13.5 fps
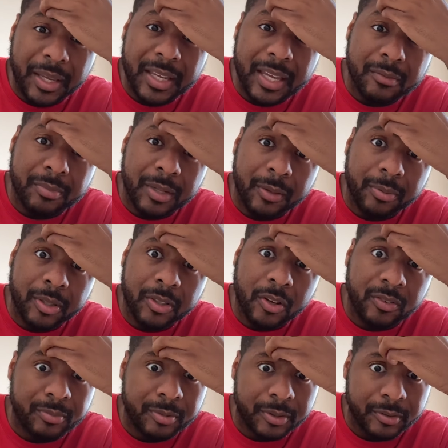He had a bad playoff,
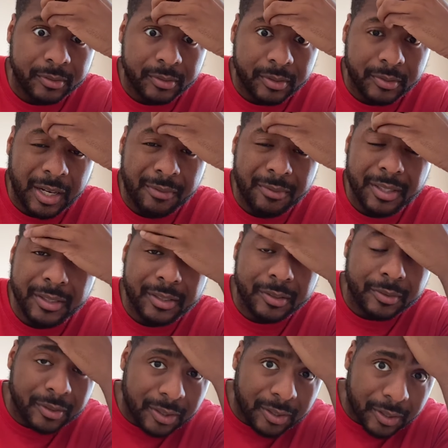but Kyrie's
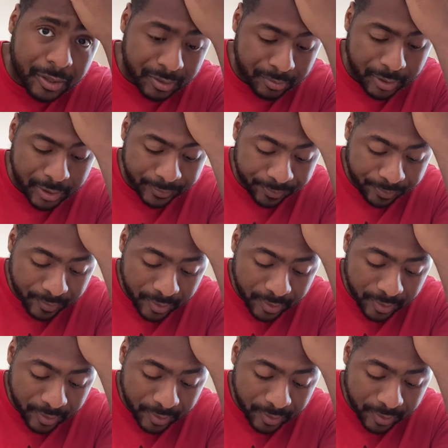clutch, man.